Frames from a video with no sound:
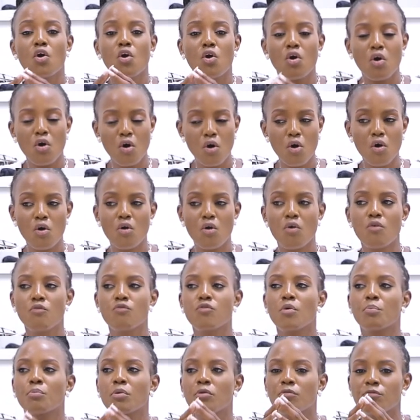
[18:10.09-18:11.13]
Go
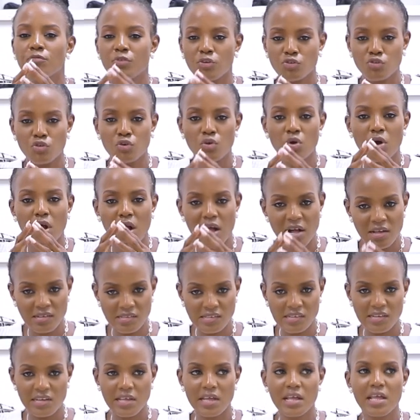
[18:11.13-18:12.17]
for professional
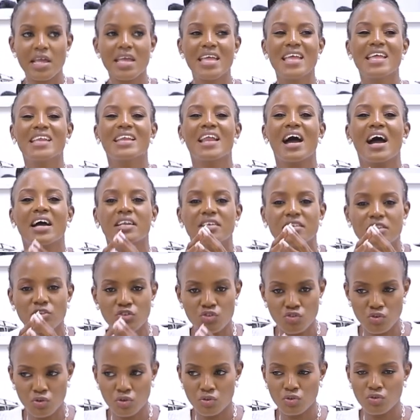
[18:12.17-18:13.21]
counseling in
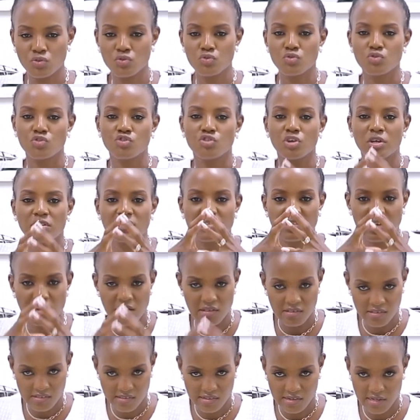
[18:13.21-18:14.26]
addition to church
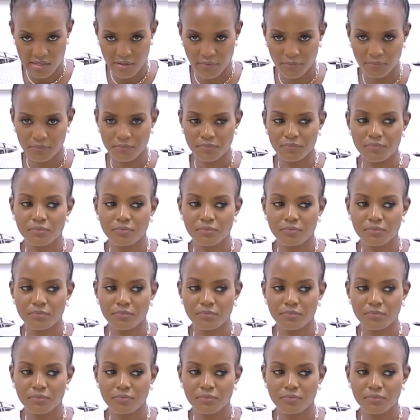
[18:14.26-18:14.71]
counseling.